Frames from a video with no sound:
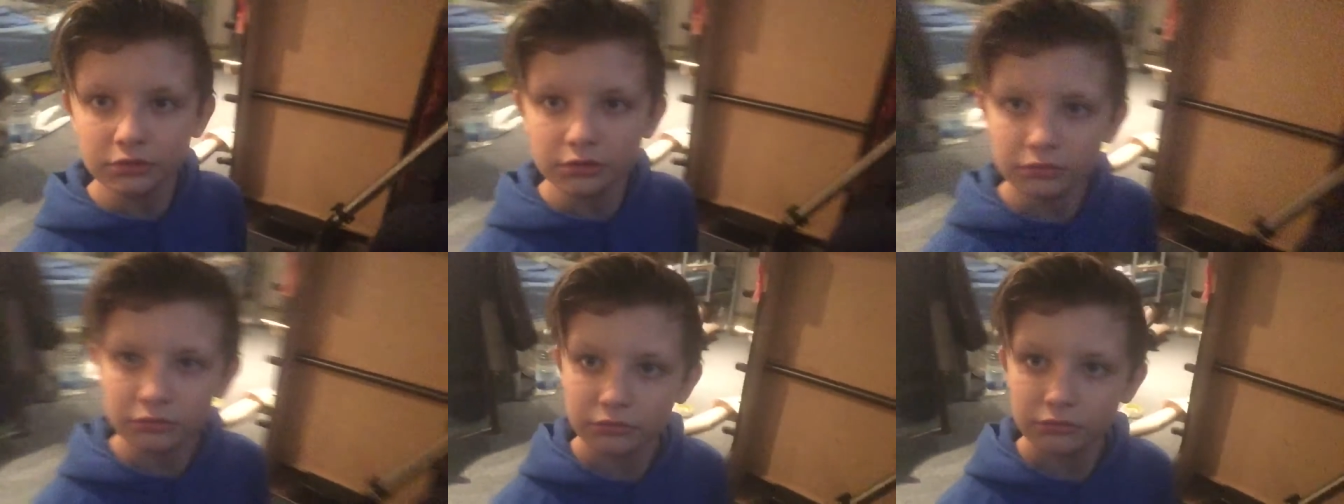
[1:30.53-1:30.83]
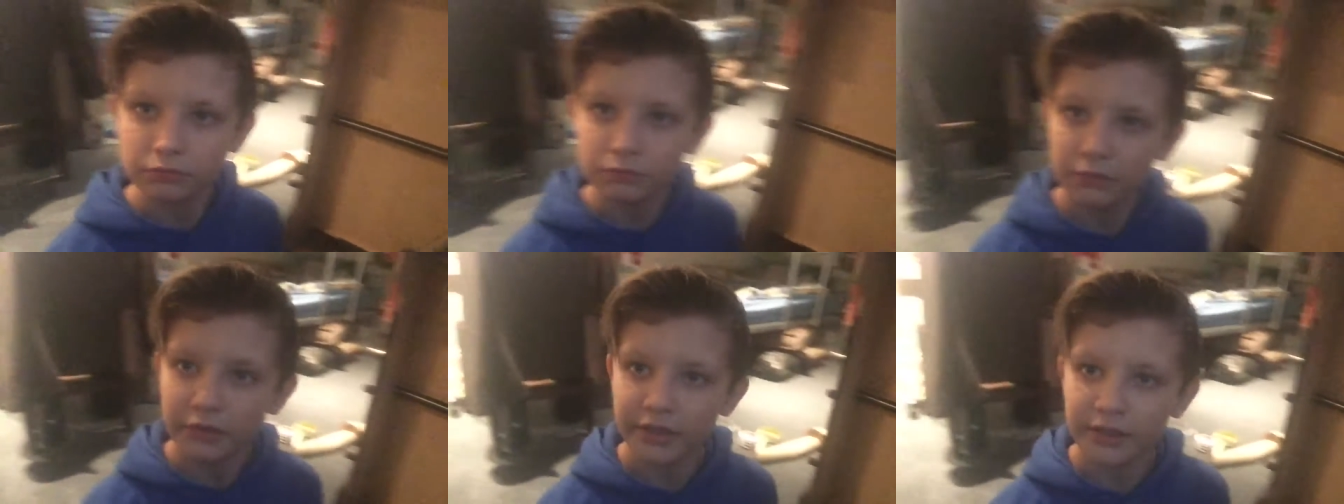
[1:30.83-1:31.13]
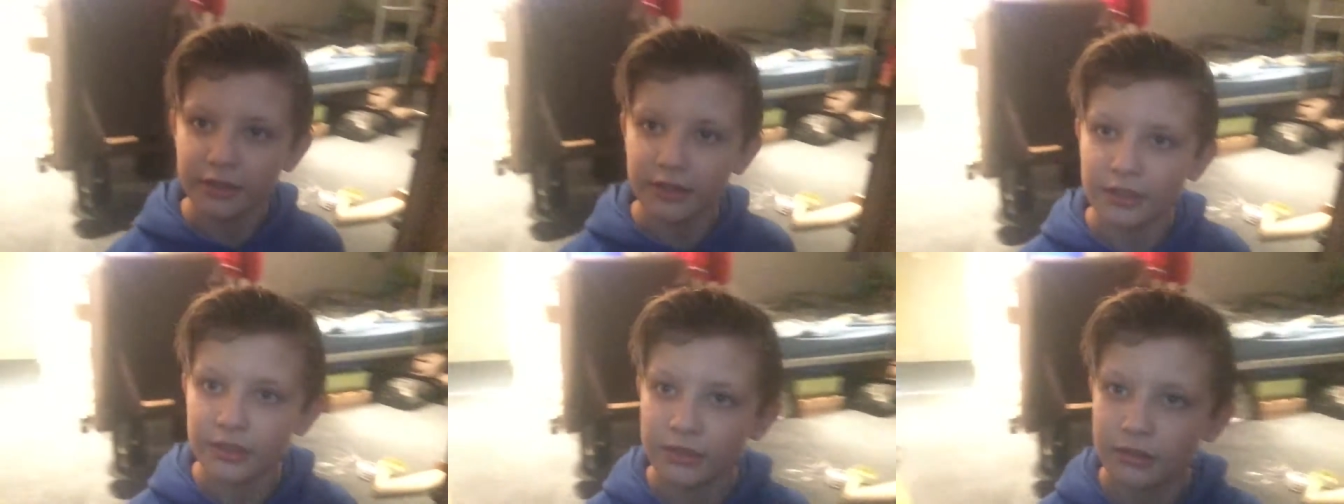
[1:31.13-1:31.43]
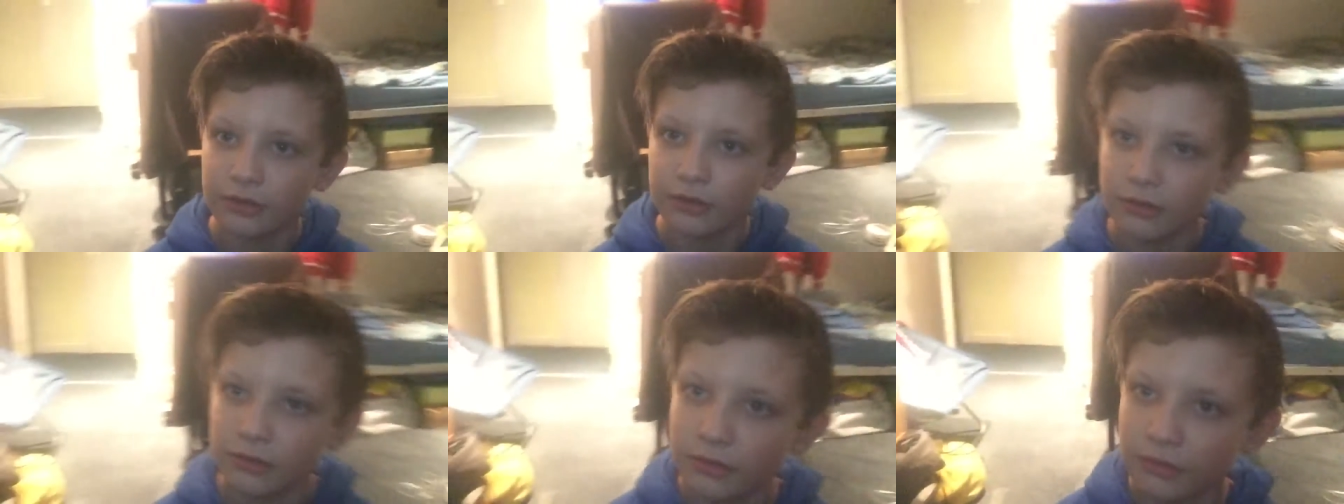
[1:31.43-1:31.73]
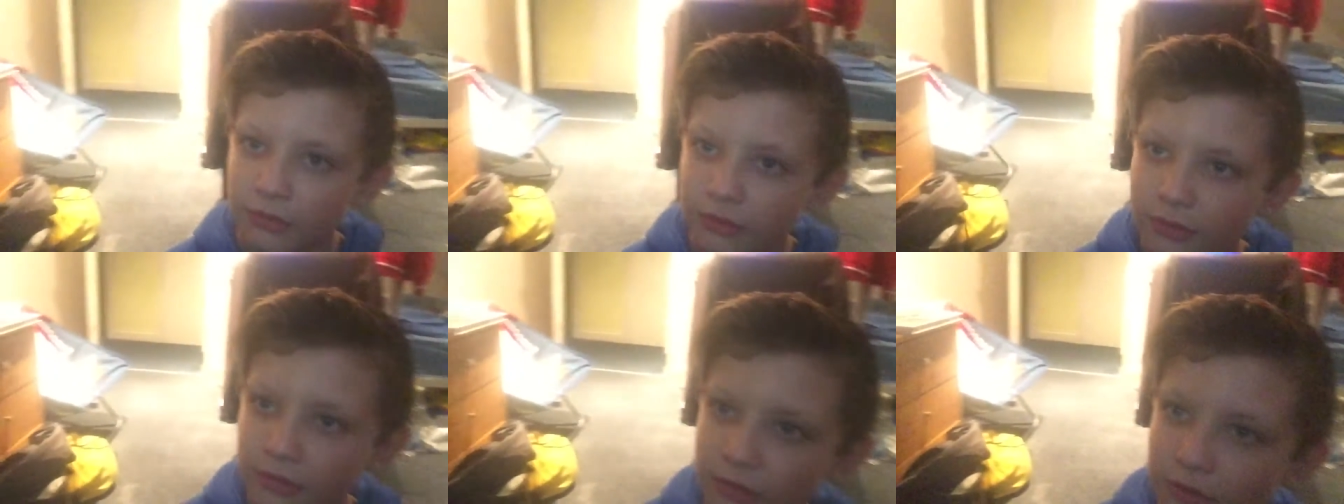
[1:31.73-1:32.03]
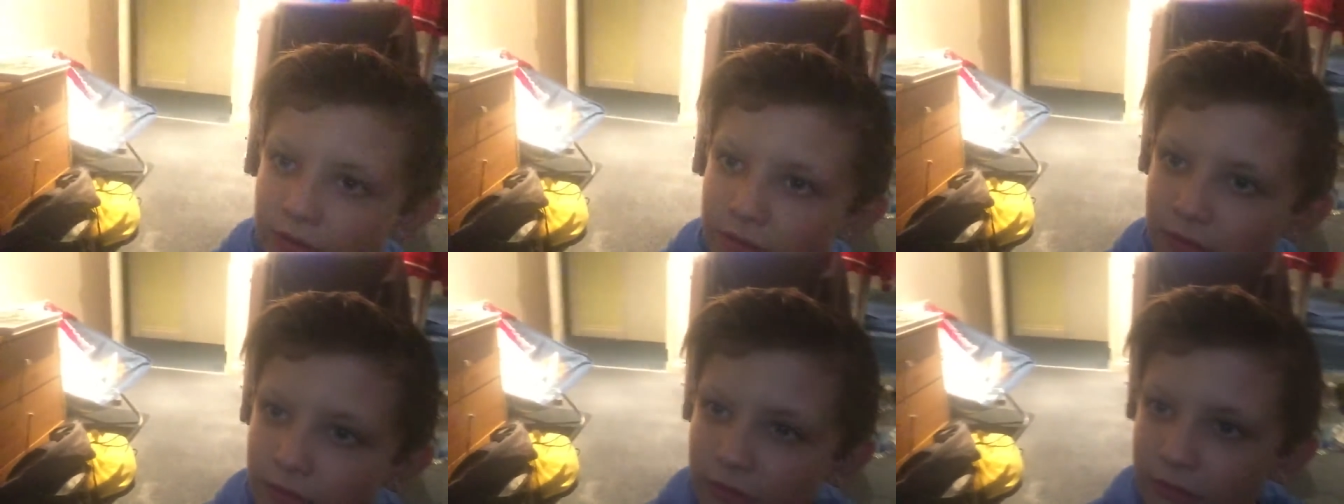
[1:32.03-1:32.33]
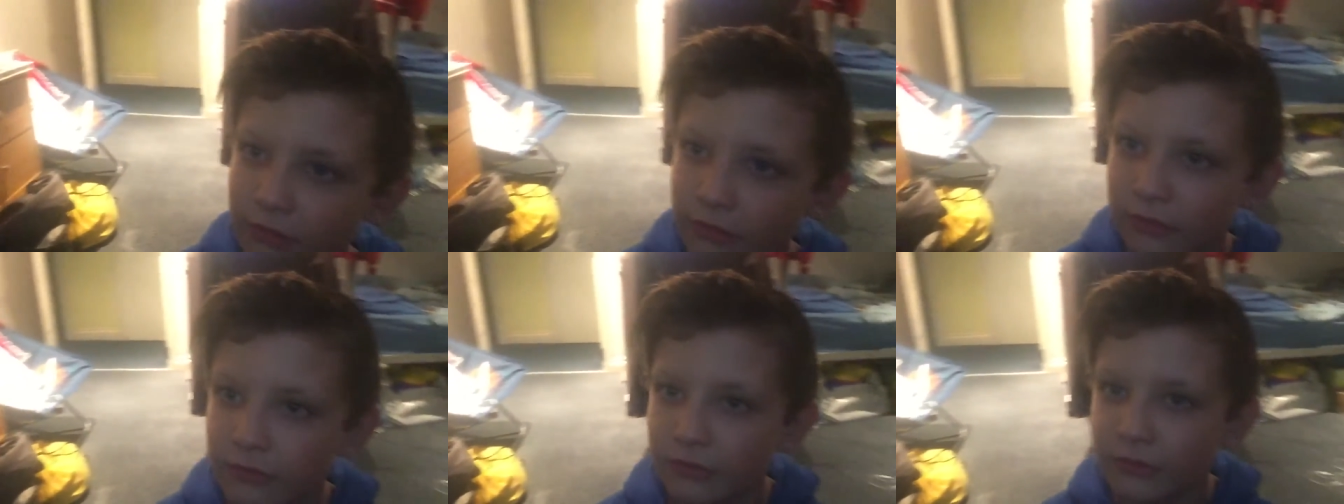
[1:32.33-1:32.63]
god, we can yes. get. And just charge it at the same
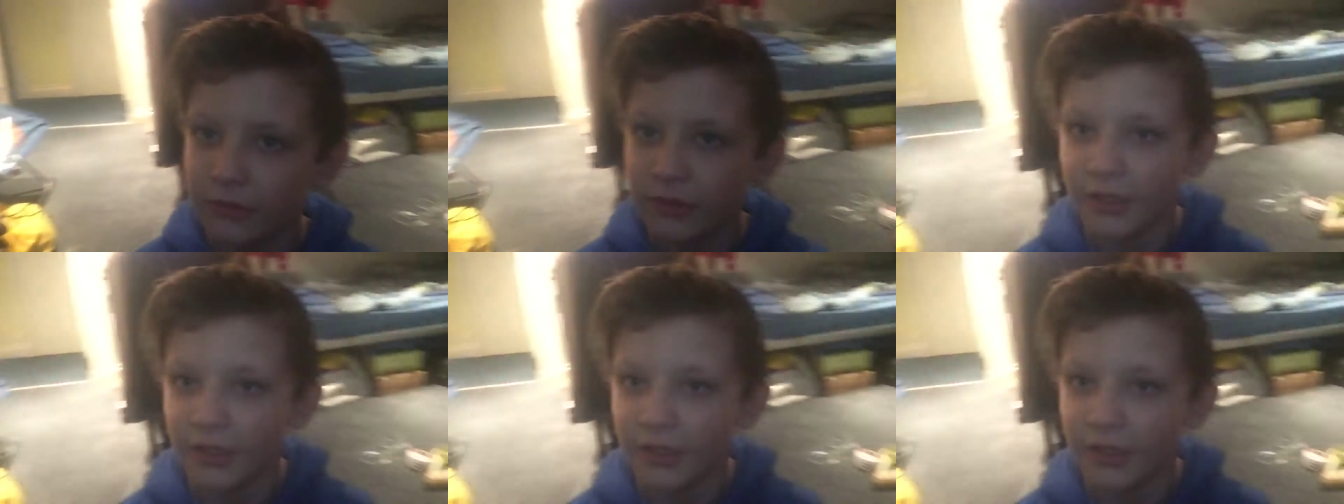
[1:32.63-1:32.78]
time.